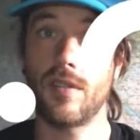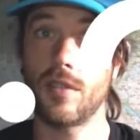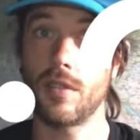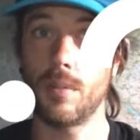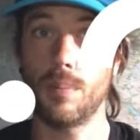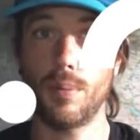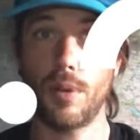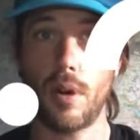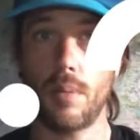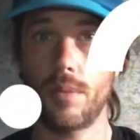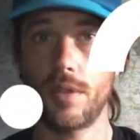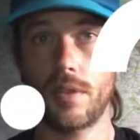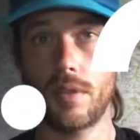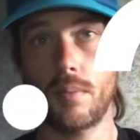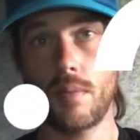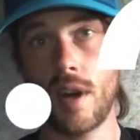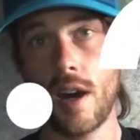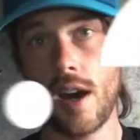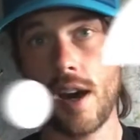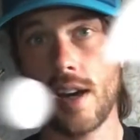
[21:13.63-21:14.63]
So props to
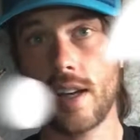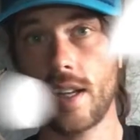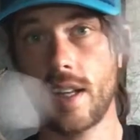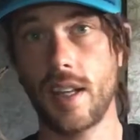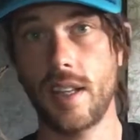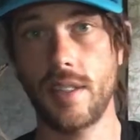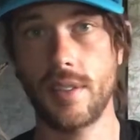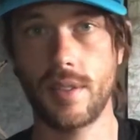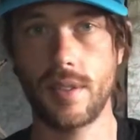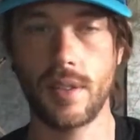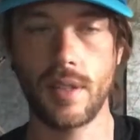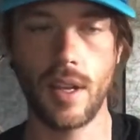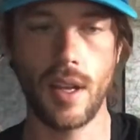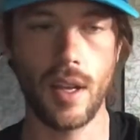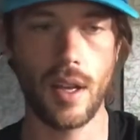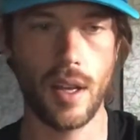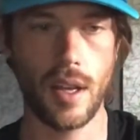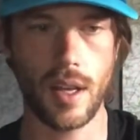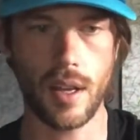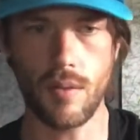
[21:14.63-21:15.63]
Mark. He
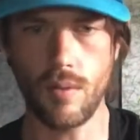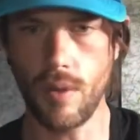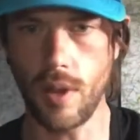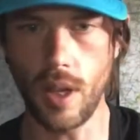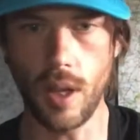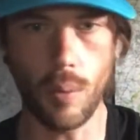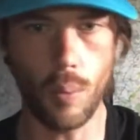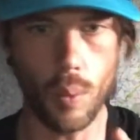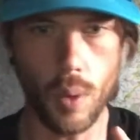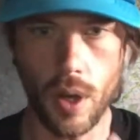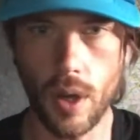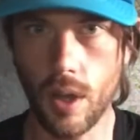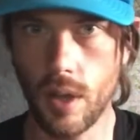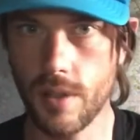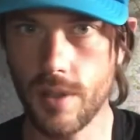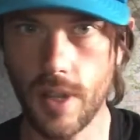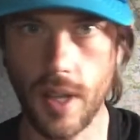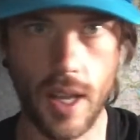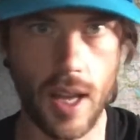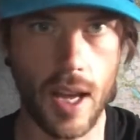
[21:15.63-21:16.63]
really
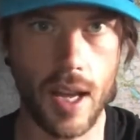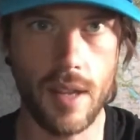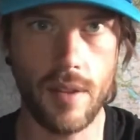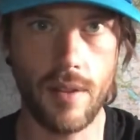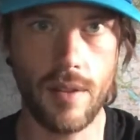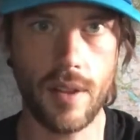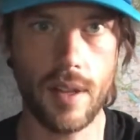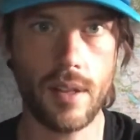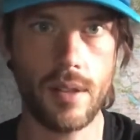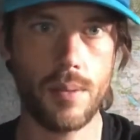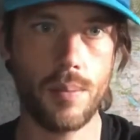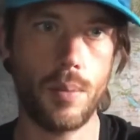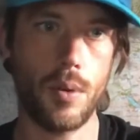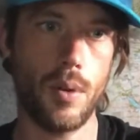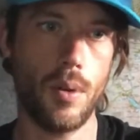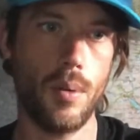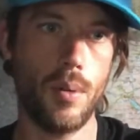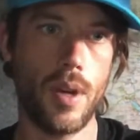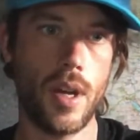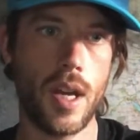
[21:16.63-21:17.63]
worked at getting things
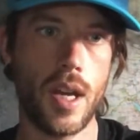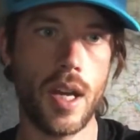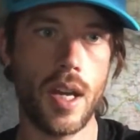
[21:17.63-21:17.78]
put away.